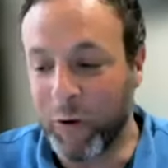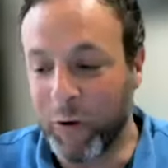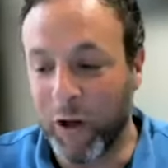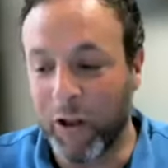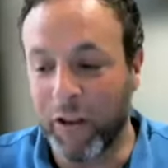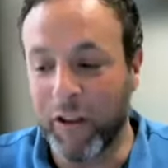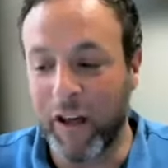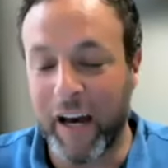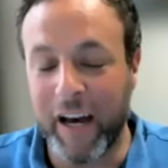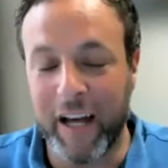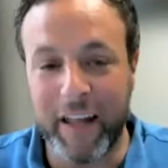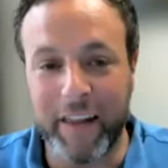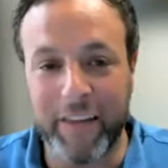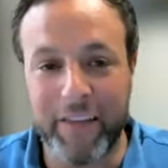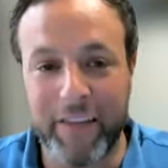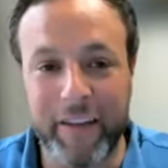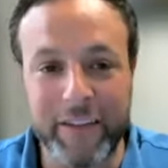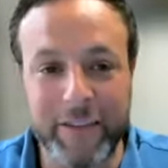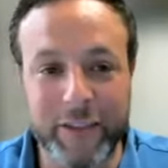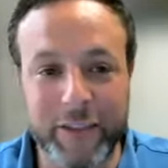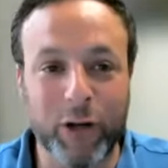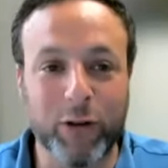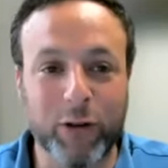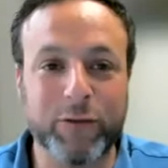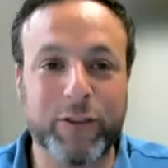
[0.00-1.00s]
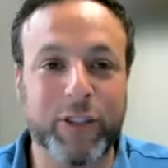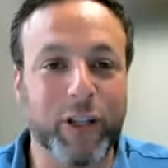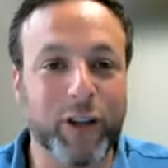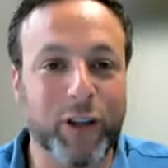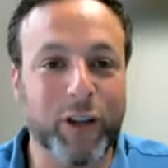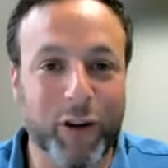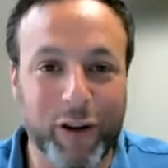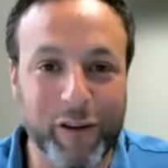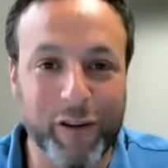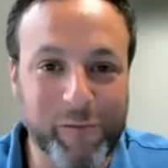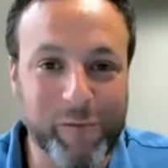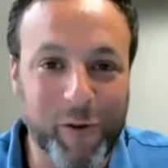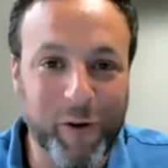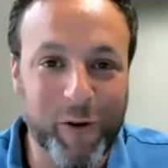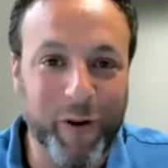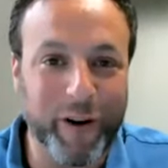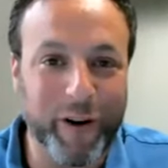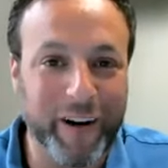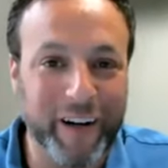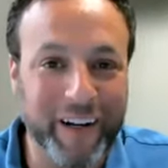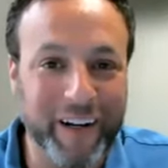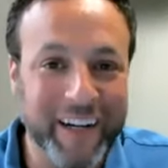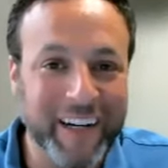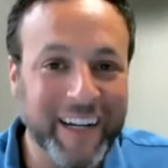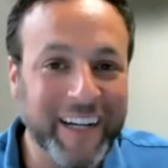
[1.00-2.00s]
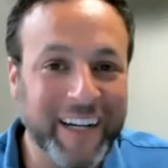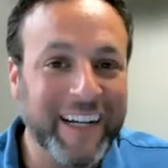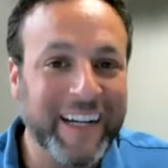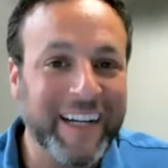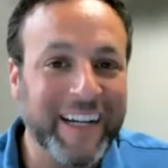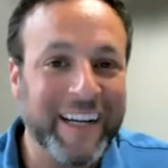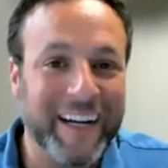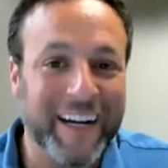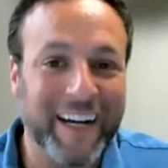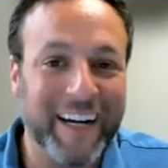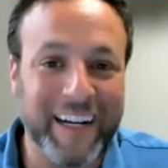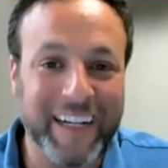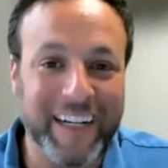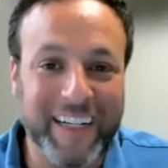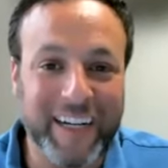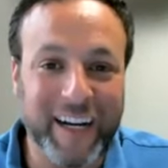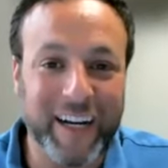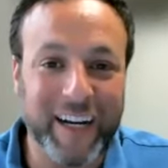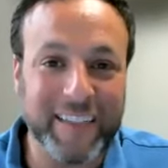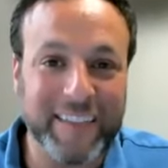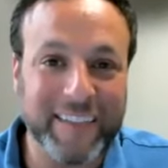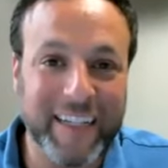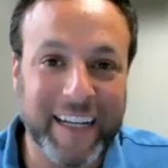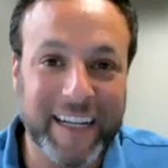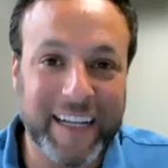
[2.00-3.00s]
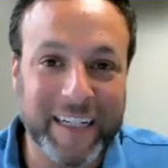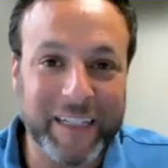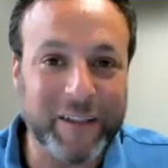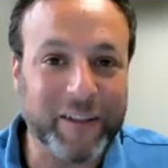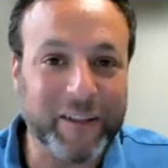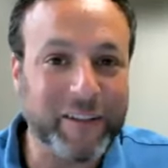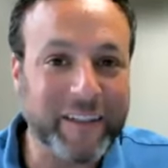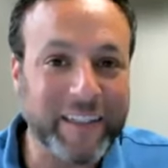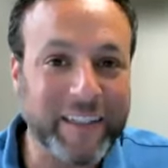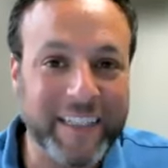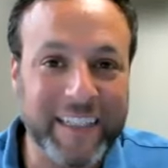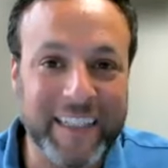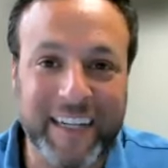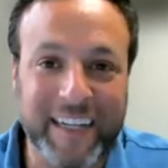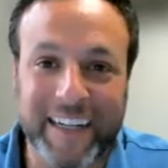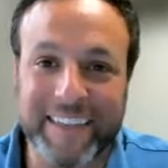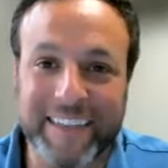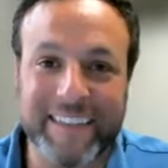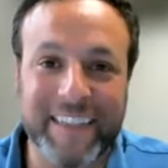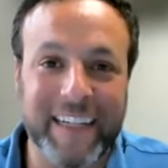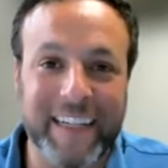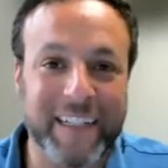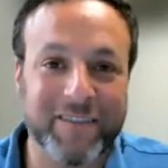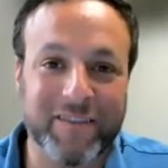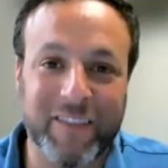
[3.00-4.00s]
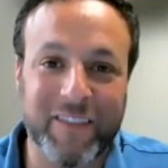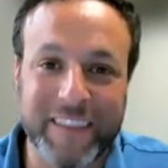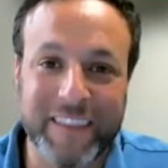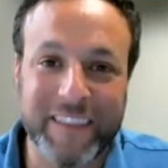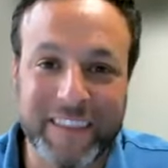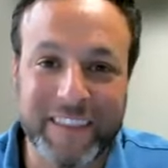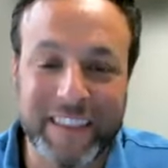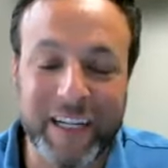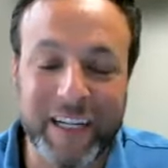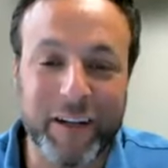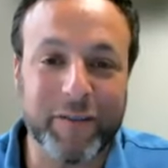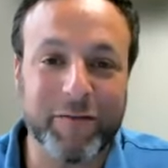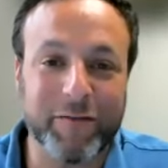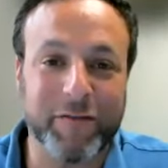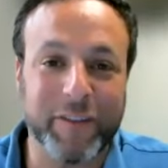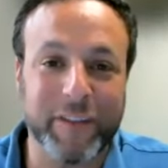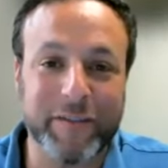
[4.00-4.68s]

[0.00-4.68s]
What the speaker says: well, so to learn more, contact Corey, contact myself.